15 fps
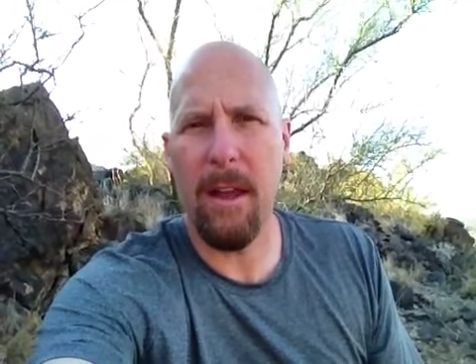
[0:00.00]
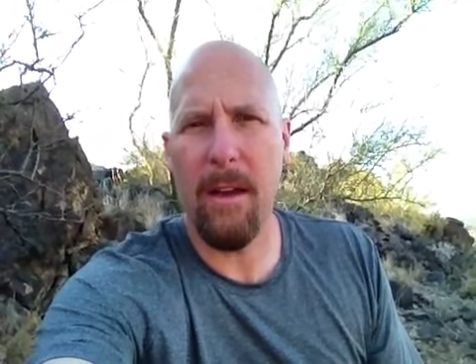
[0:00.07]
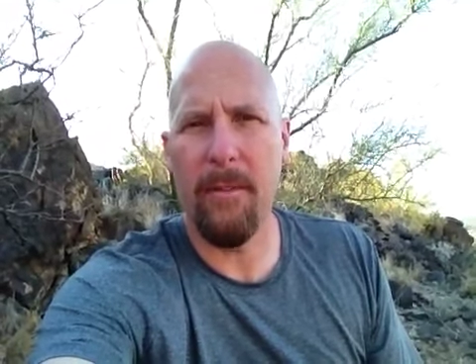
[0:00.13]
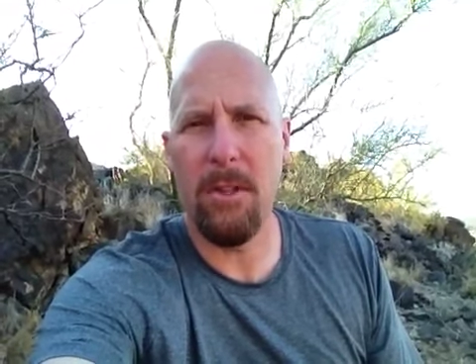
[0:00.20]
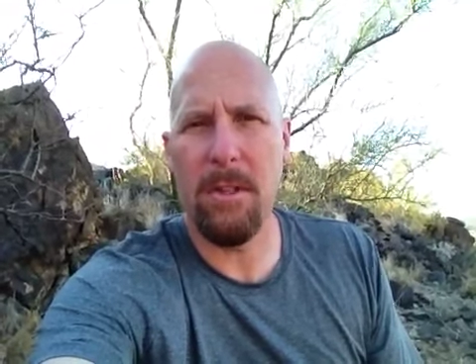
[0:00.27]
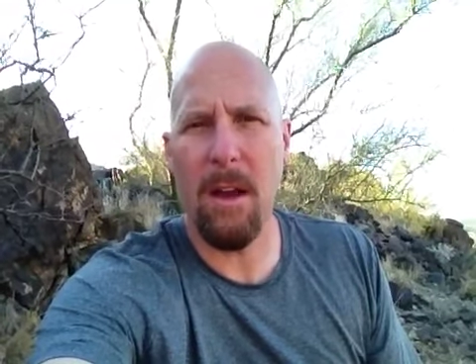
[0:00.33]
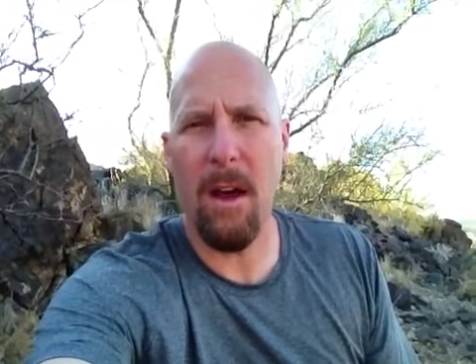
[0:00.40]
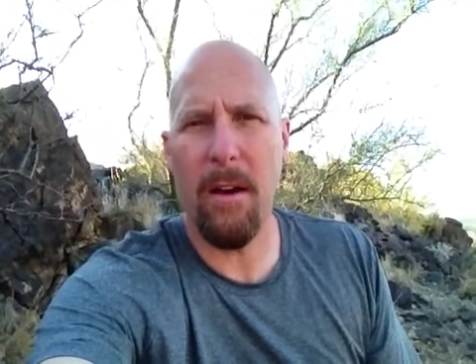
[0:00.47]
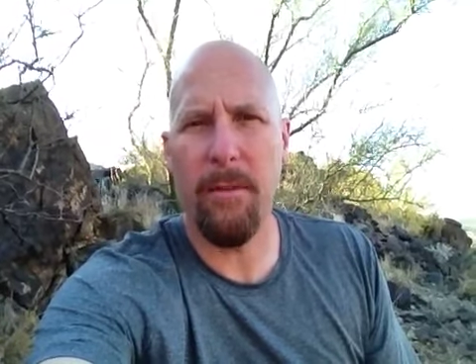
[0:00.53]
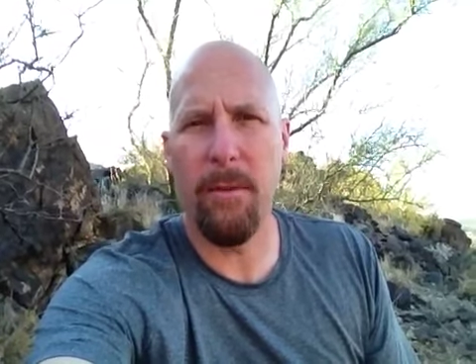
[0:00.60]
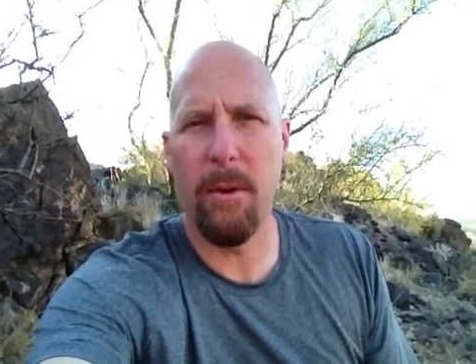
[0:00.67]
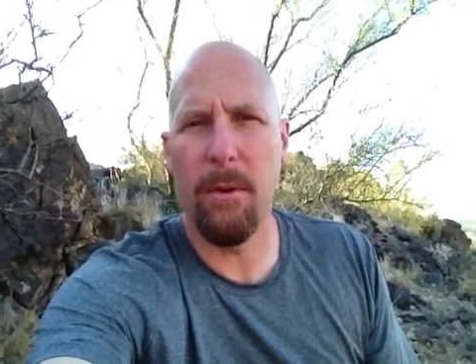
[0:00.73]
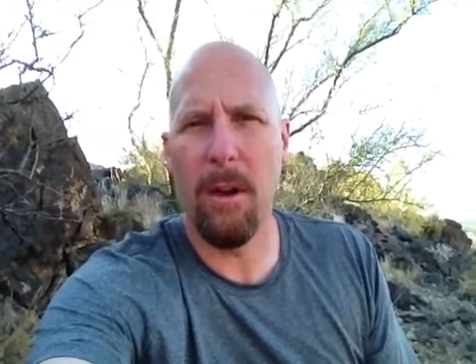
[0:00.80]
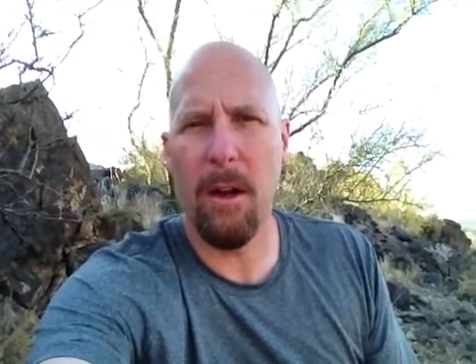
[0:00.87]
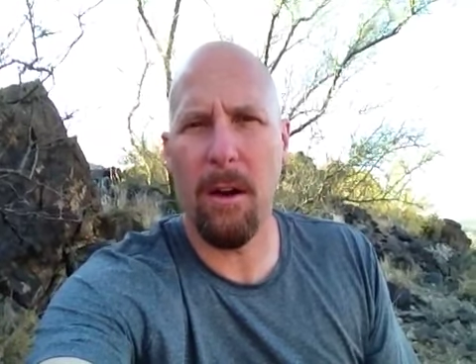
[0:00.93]

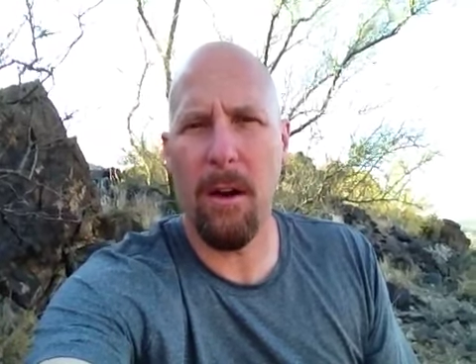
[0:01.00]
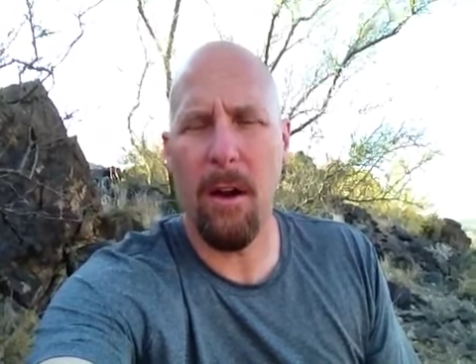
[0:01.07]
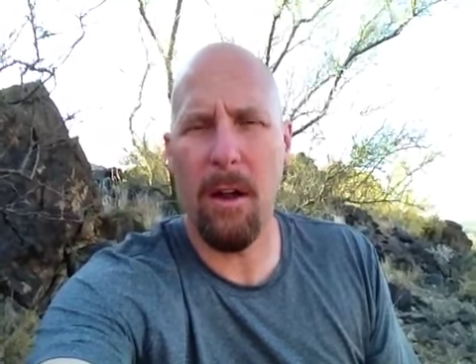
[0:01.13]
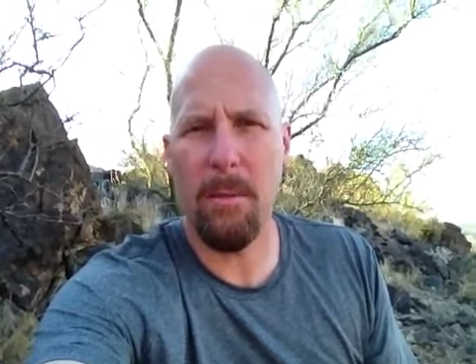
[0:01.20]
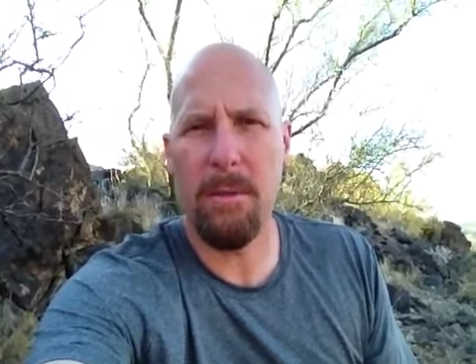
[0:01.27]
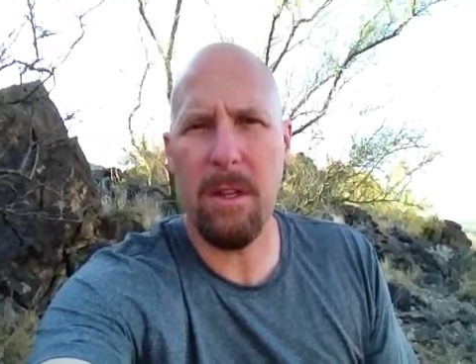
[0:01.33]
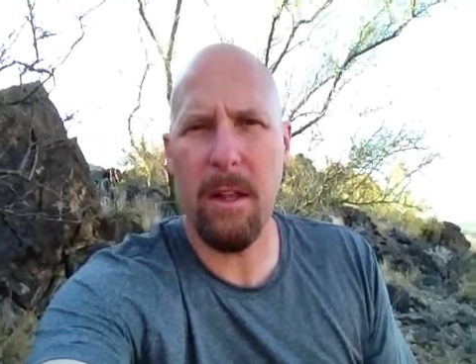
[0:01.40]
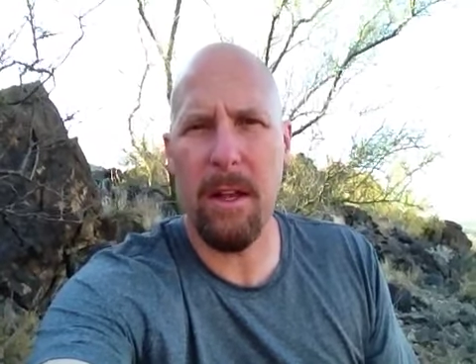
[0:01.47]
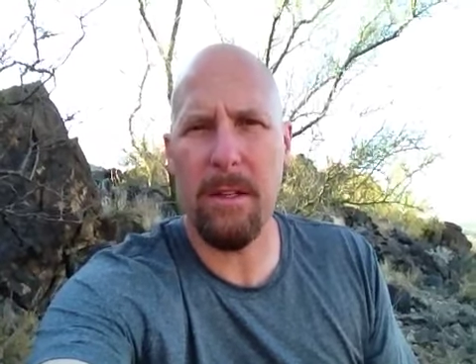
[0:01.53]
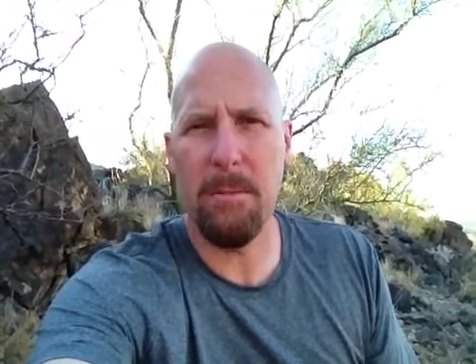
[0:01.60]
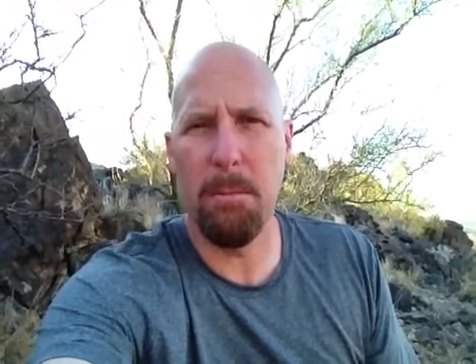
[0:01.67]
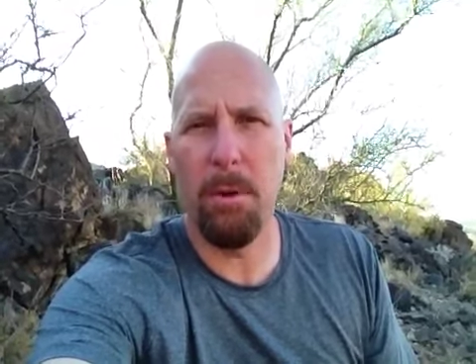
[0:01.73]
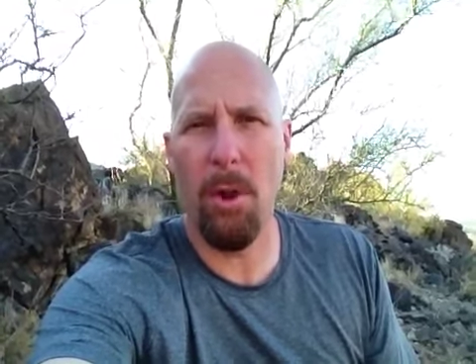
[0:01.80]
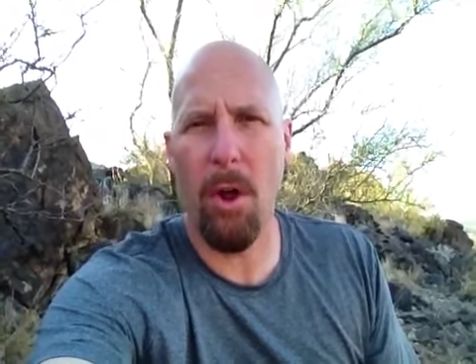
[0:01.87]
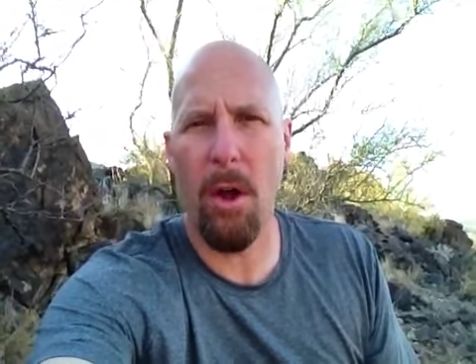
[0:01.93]

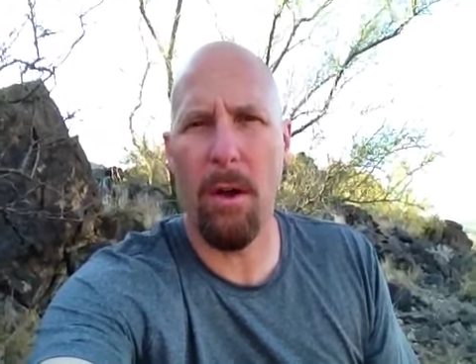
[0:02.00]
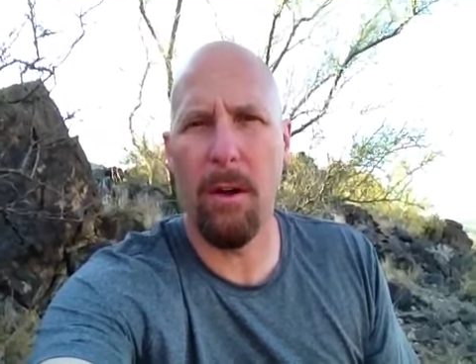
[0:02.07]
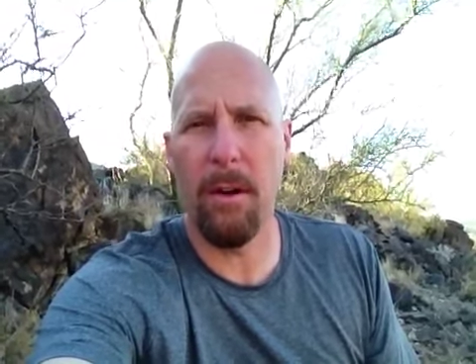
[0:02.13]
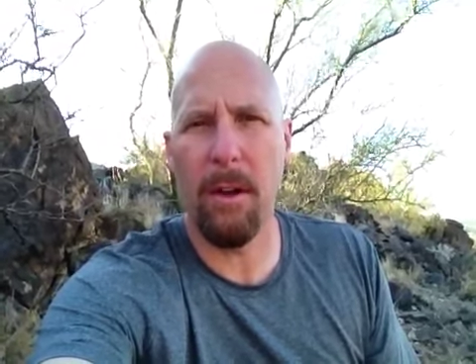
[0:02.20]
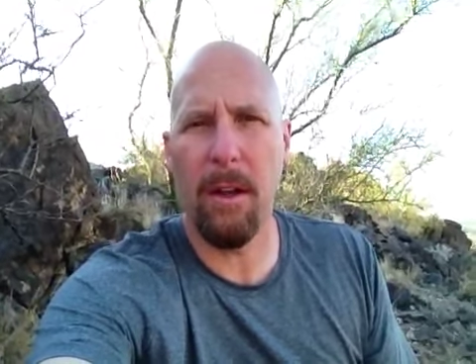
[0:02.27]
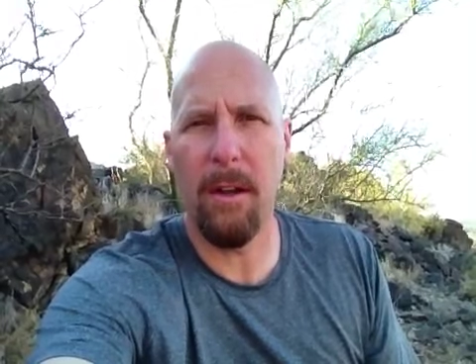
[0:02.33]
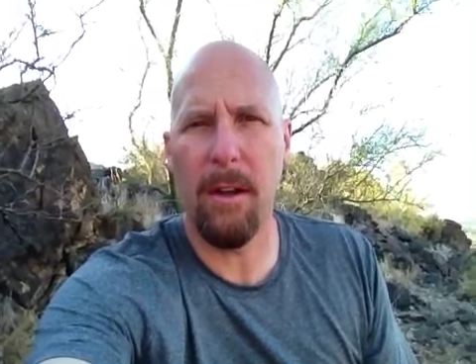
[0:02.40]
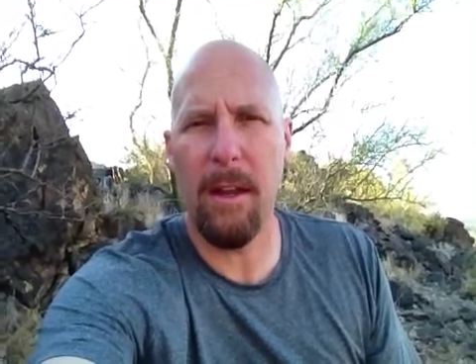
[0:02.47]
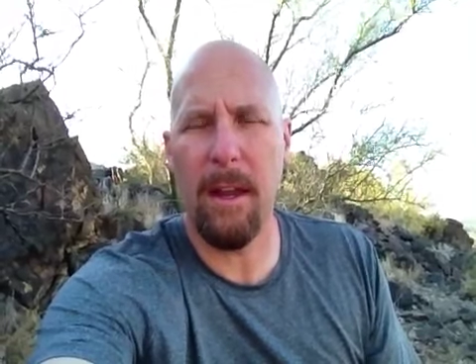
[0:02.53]
KevinsOffroad.com/blog,